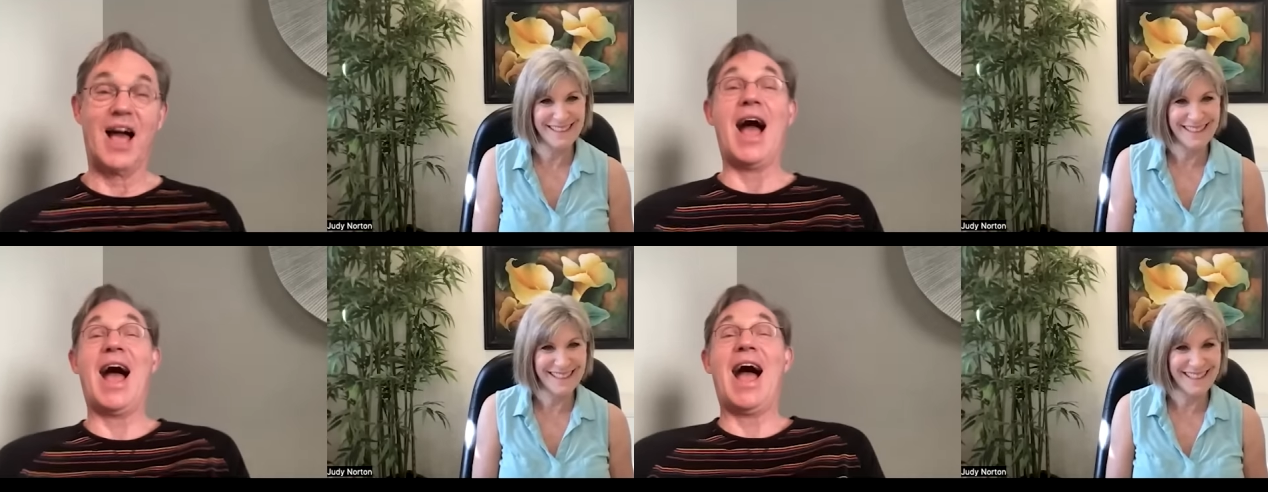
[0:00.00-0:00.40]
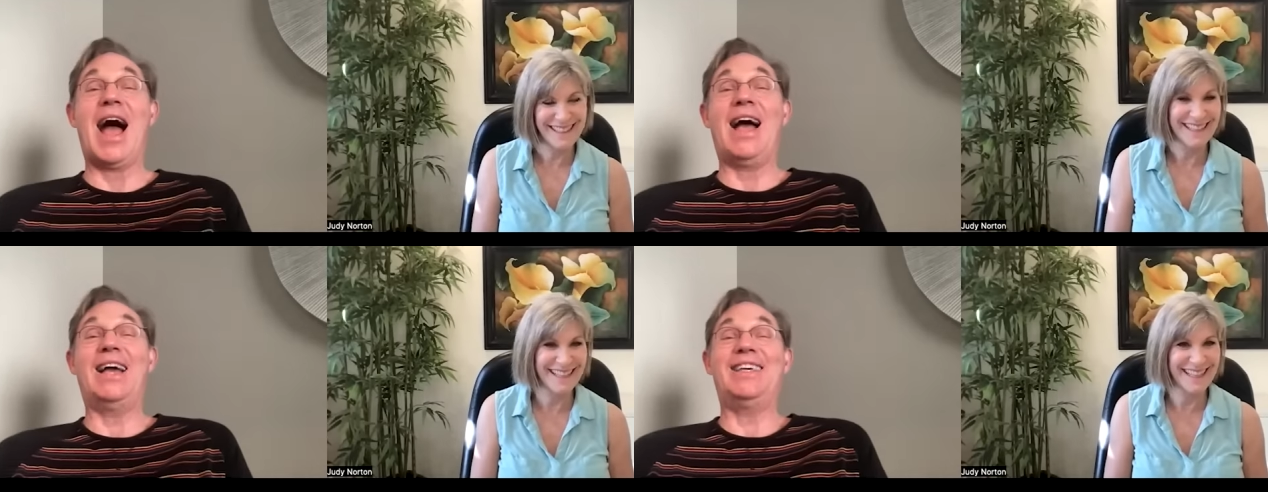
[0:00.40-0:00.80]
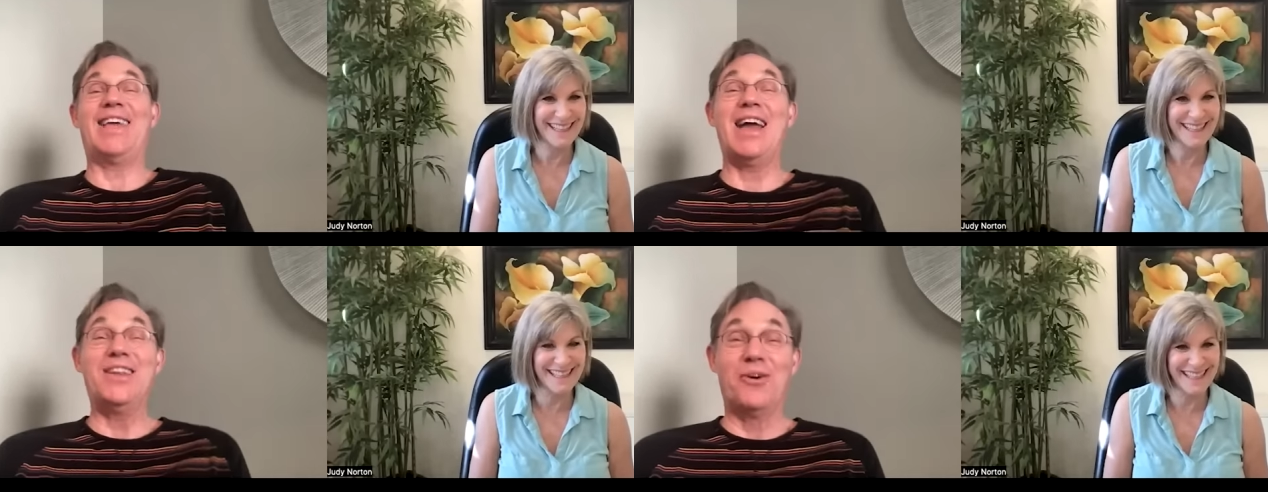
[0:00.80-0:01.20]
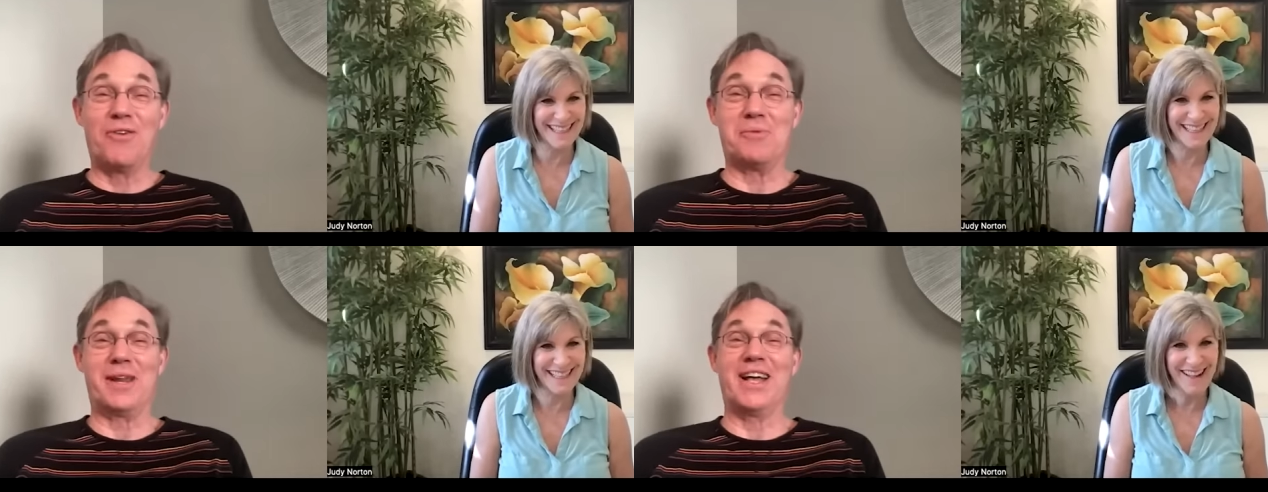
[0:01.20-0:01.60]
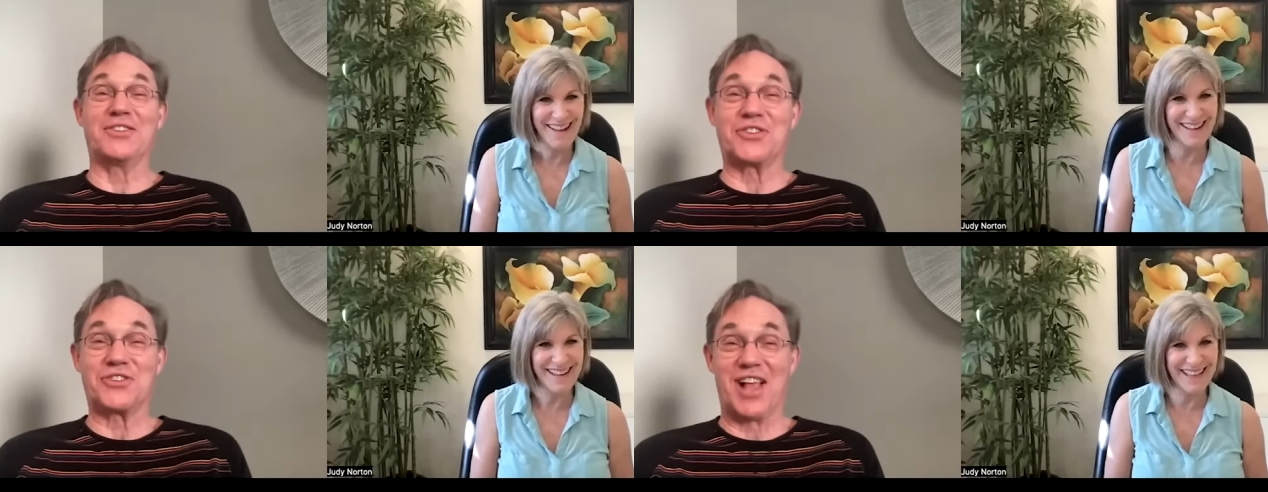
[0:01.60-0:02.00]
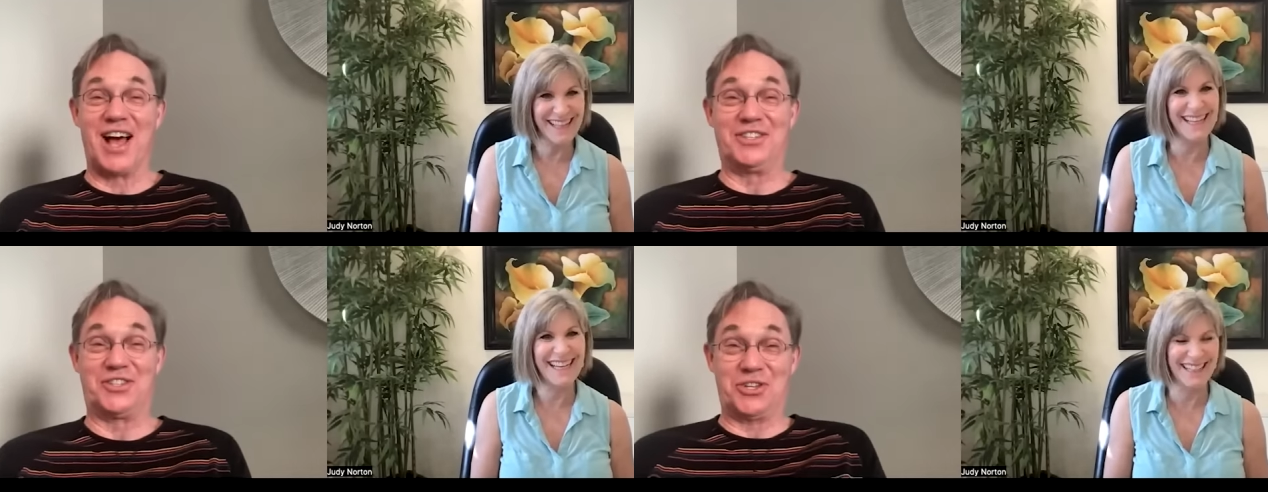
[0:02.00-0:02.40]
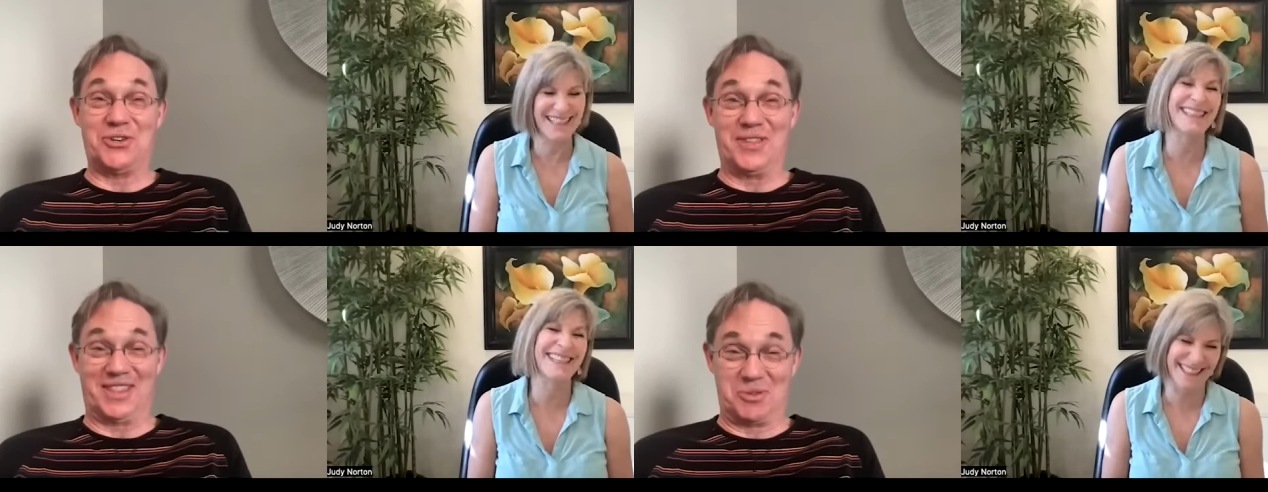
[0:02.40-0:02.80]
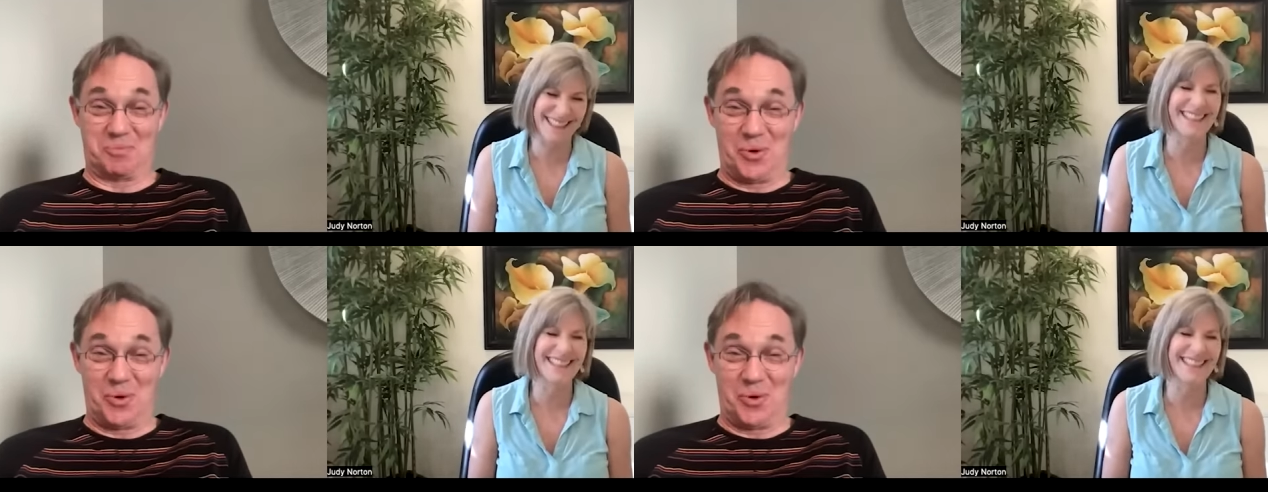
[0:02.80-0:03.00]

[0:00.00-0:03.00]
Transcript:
Speaker 1: yeah, I know everybody else's lines too at this